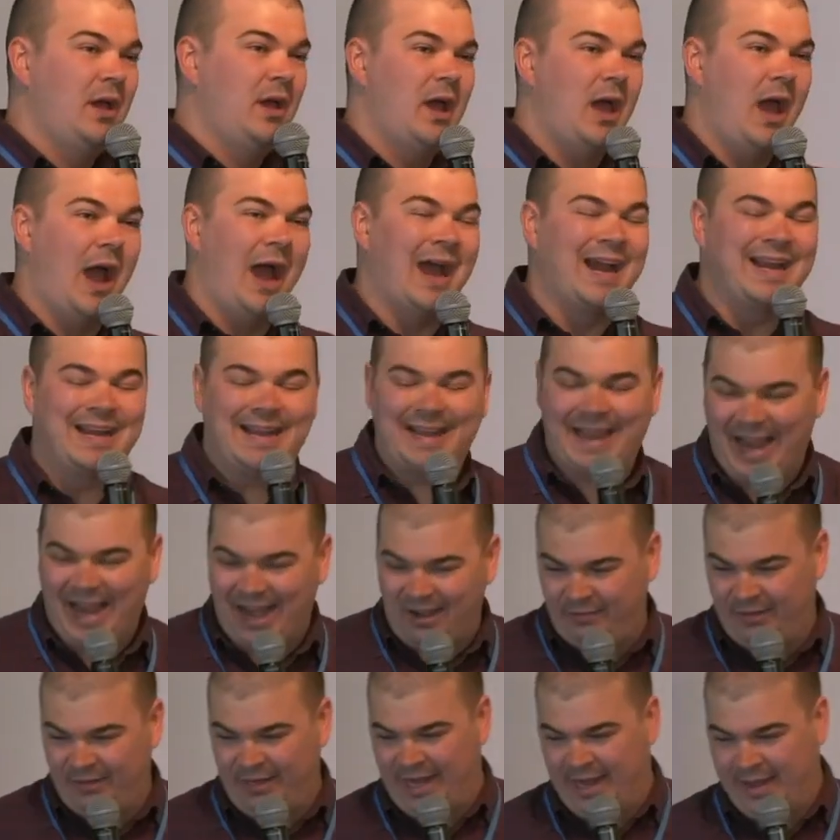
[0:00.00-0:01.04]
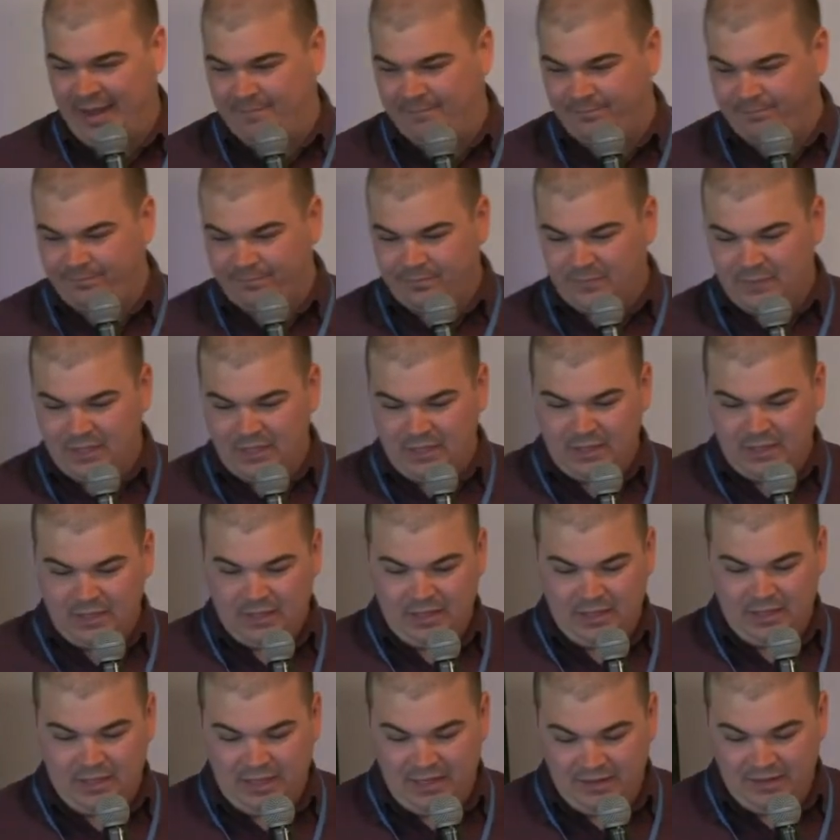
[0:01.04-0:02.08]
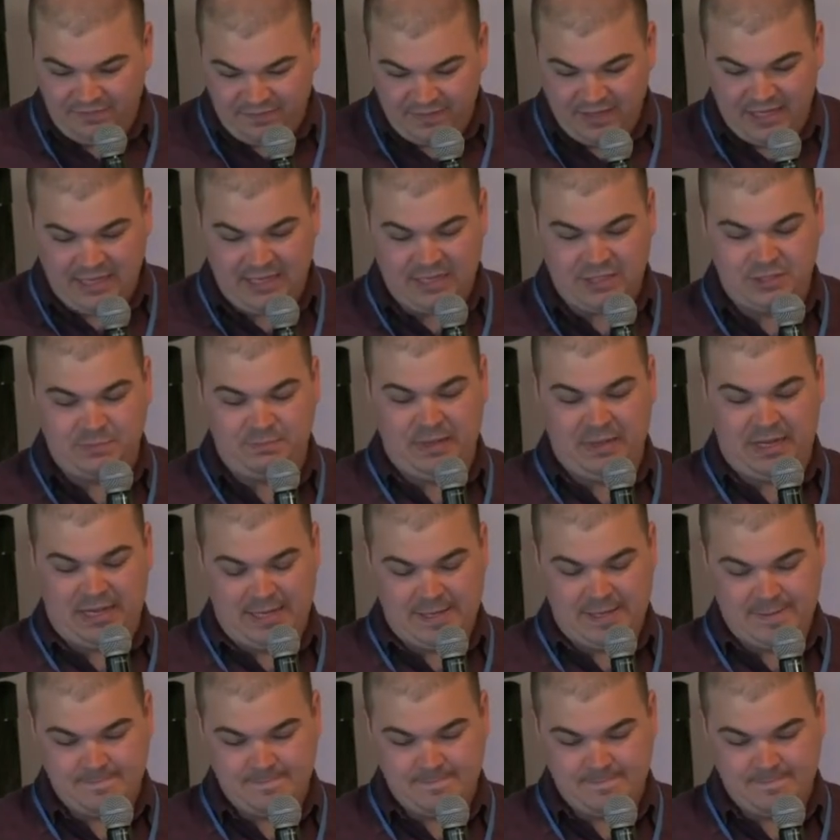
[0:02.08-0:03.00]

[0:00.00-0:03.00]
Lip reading: and carry it if needs be.